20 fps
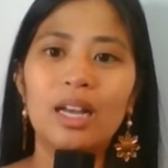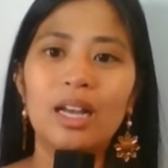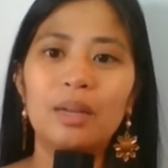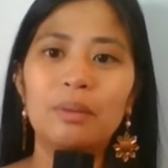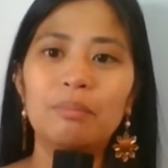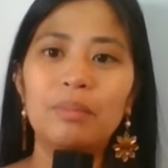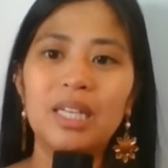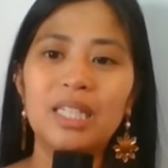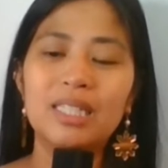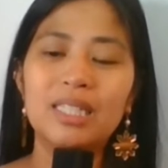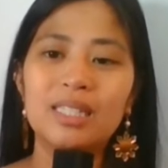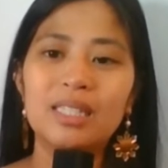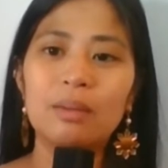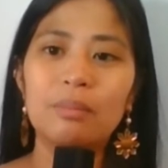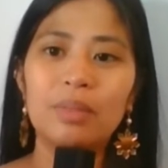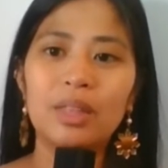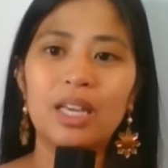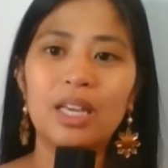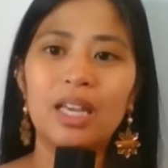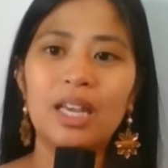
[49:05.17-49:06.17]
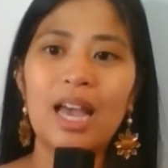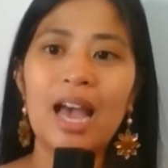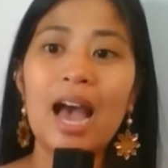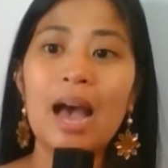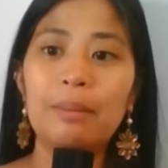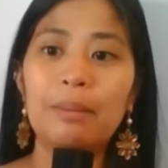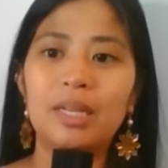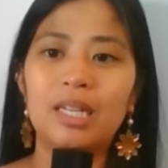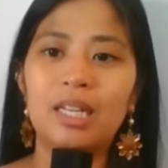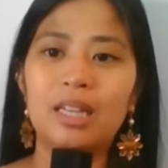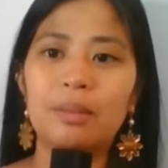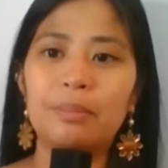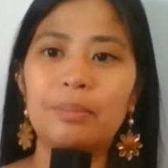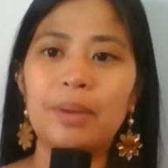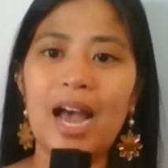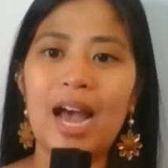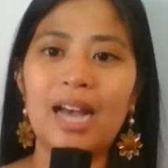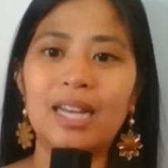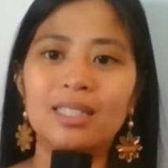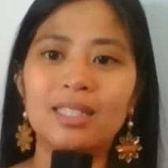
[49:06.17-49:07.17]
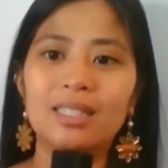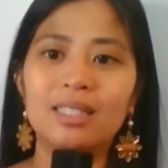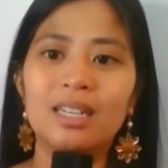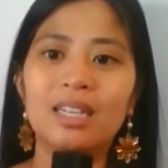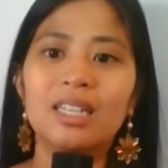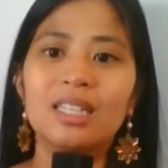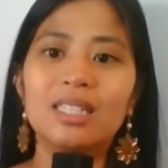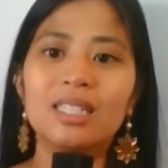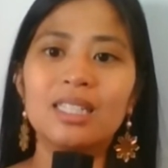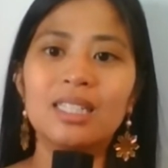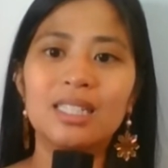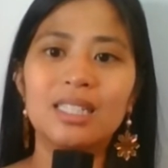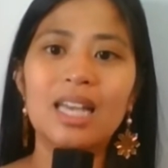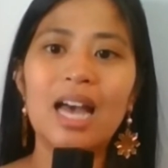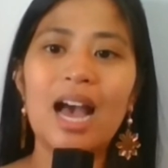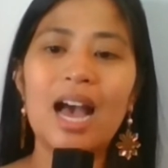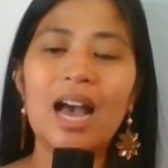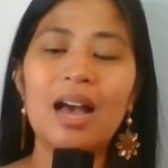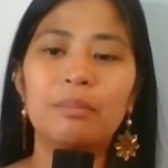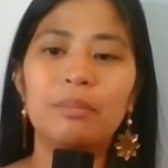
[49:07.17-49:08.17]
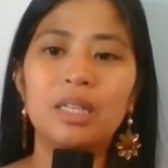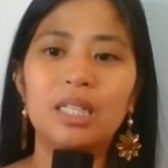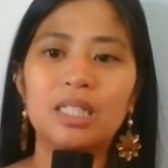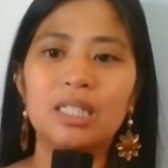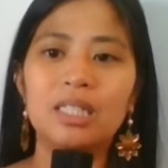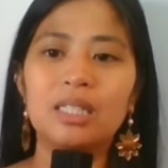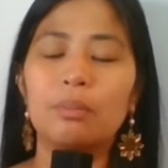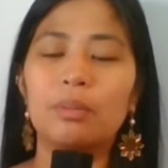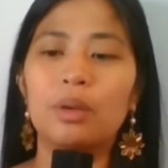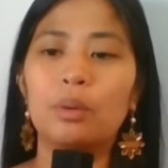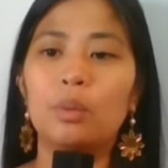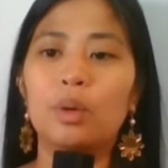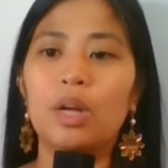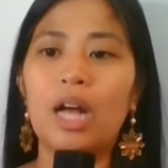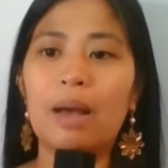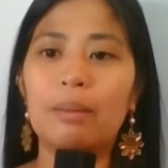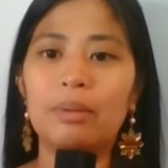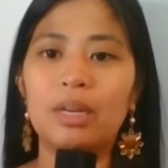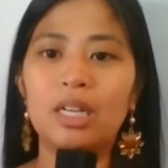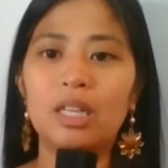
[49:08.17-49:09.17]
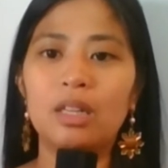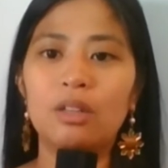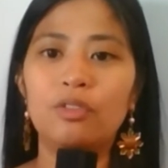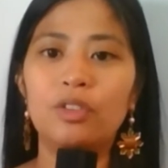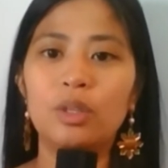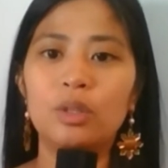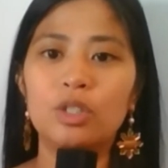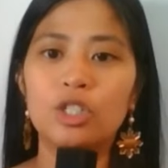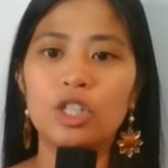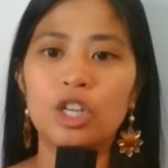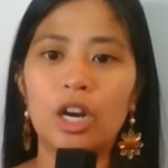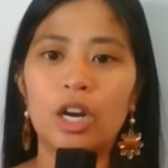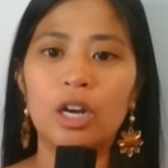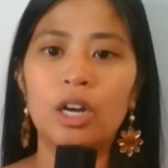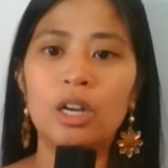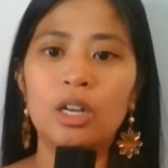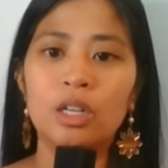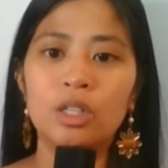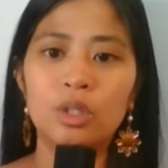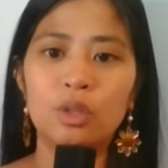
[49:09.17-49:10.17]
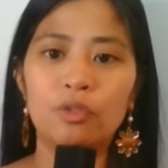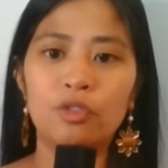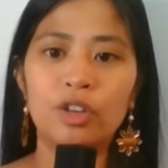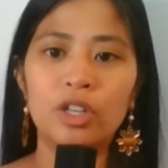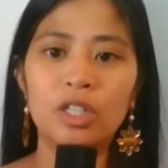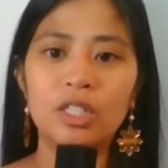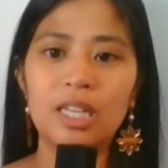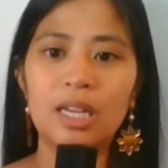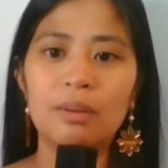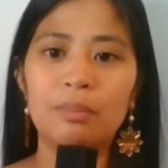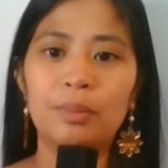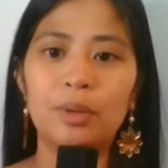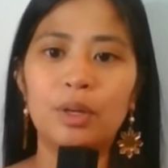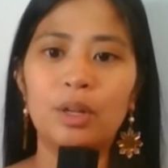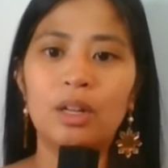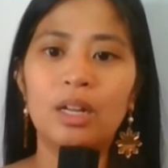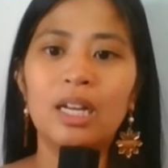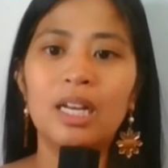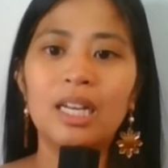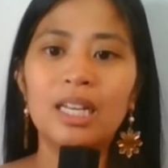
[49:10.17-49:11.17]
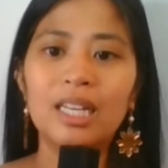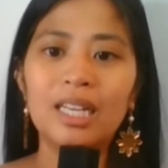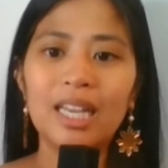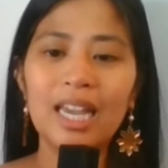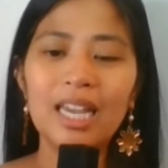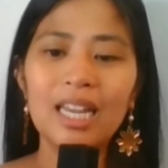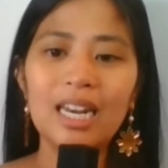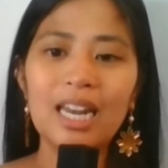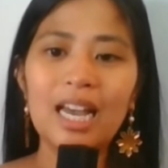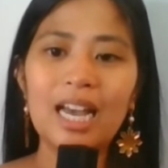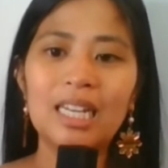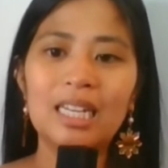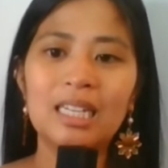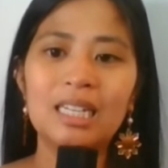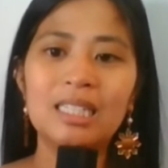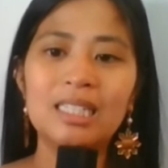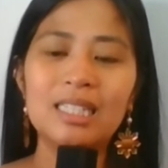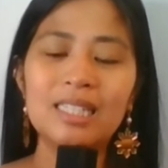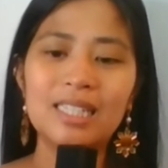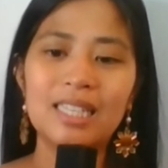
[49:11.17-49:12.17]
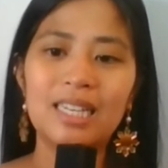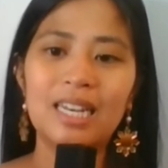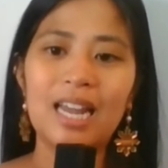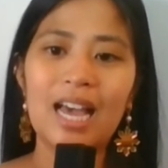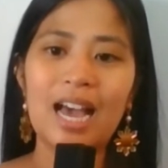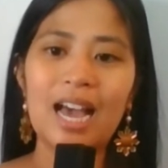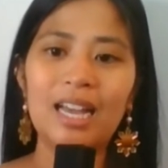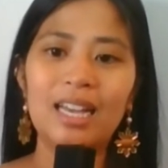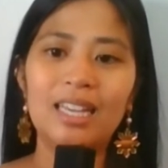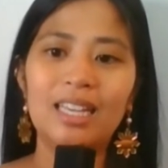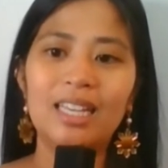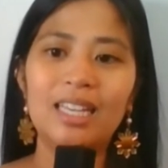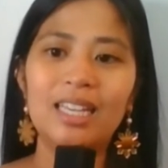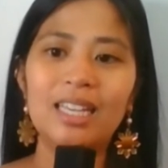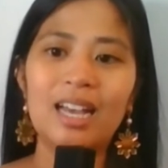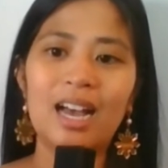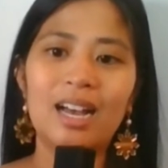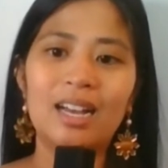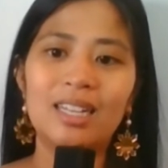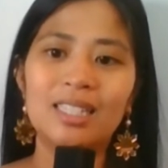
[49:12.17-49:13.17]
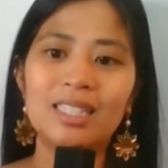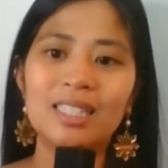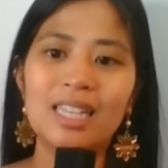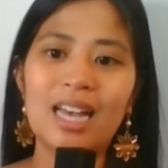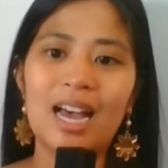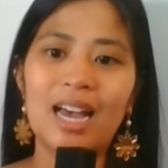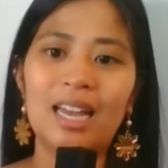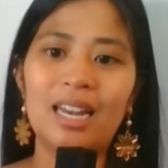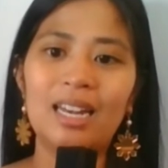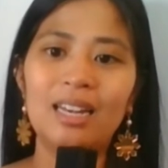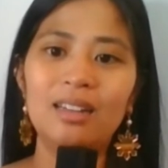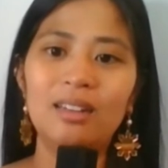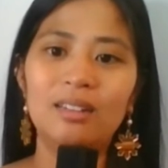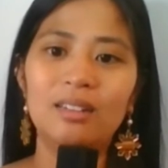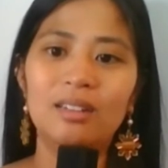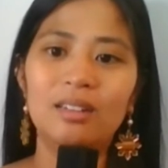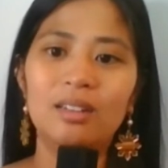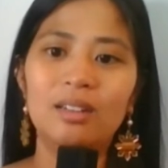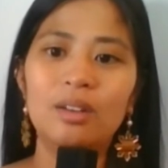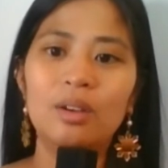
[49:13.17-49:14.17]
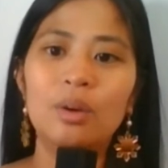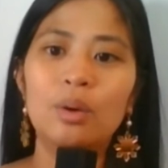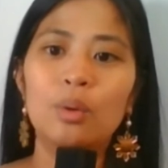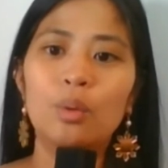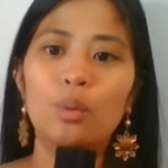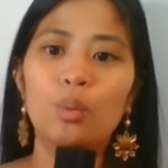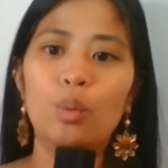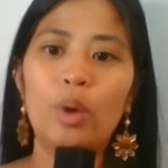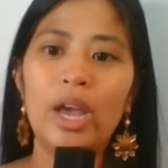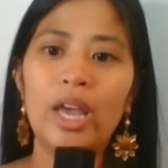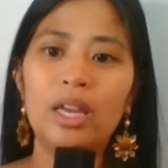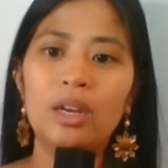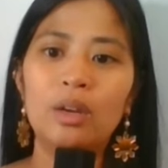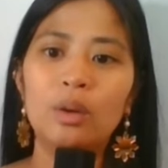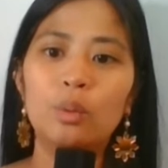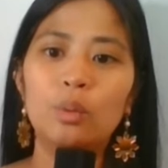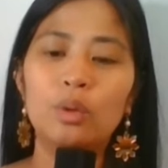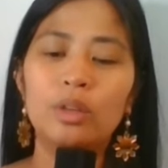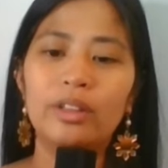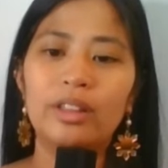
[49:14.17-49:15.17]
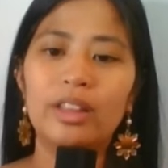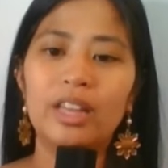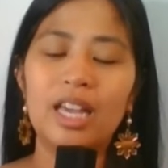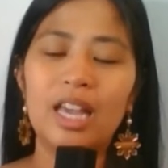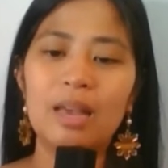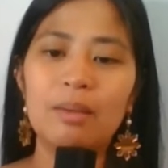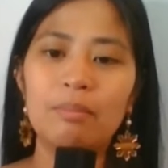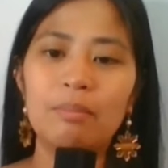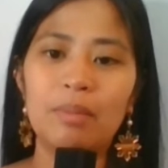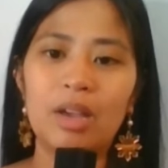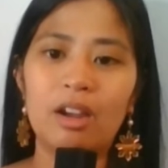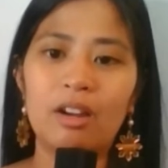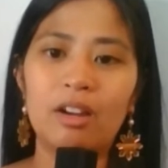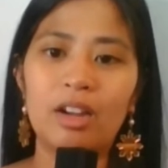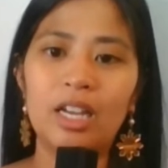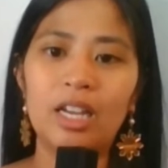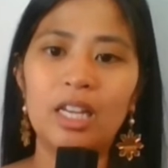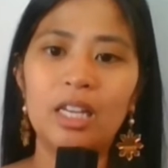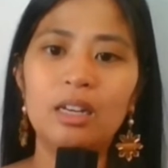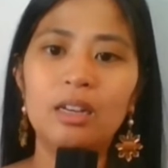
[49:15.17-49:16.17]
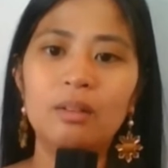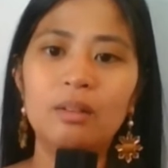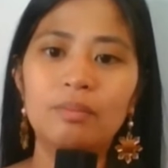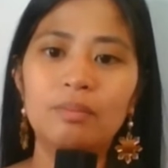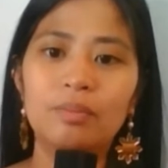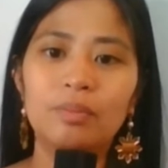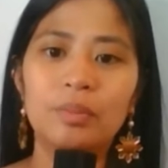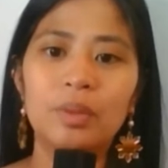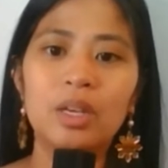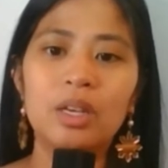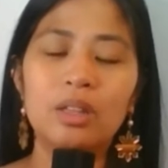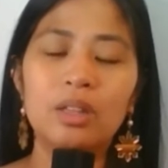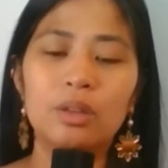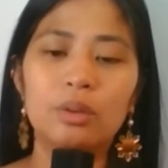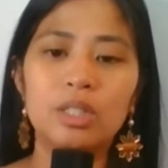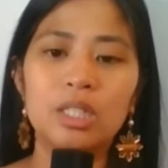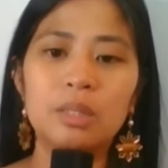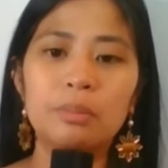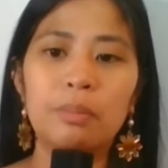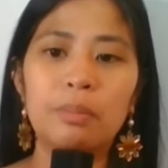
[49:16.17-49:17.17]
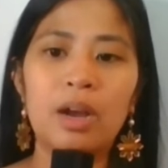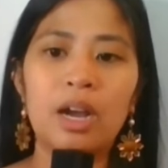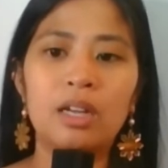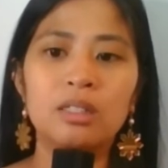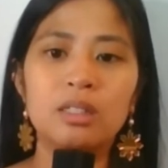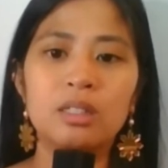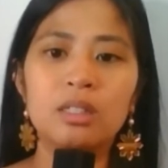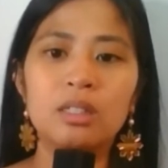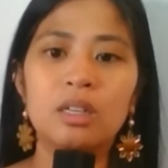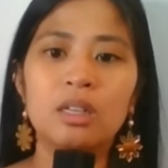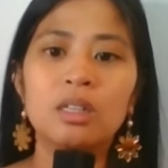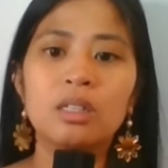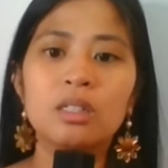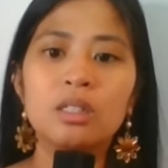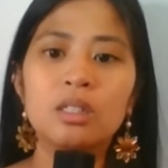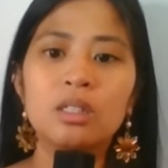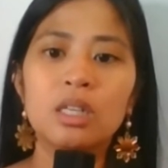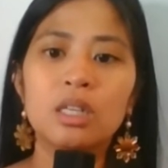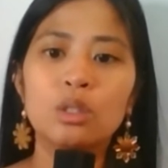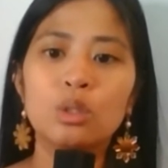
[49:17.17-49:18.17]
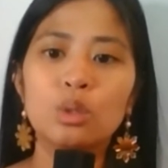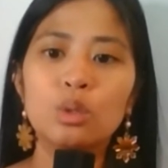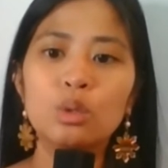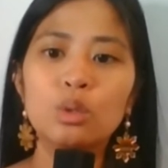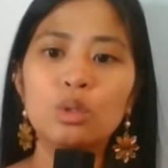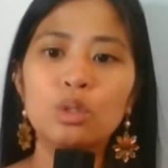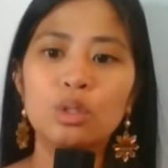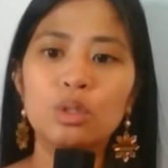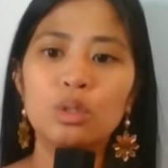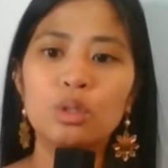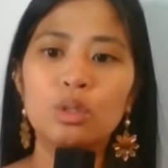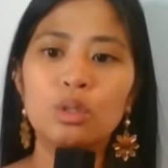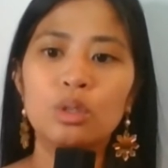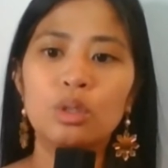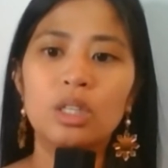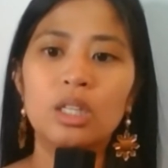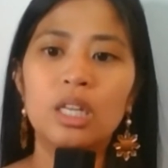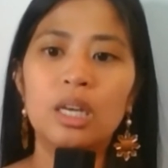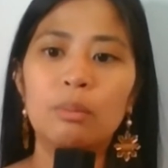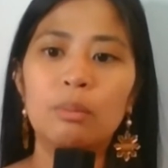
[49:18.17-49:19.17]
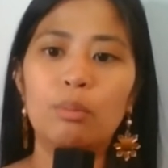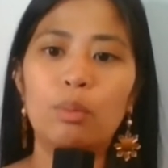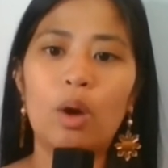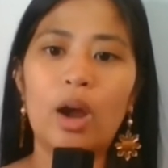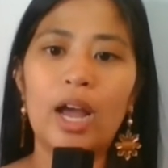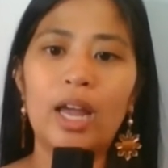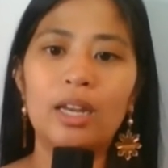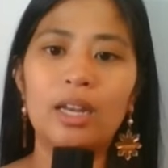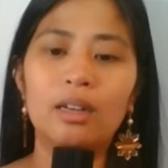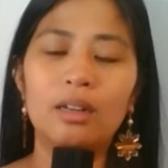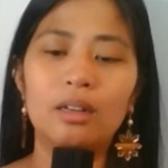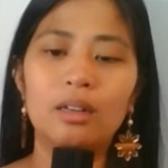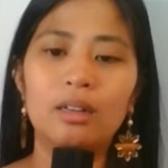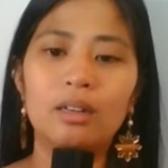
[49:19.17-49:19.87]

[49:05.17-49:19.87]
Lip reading: means something happened in the past. Sa means something will happen in the future. So for example, kailan sila ikakasal? When will they get married? The response, sa susunod na buwan,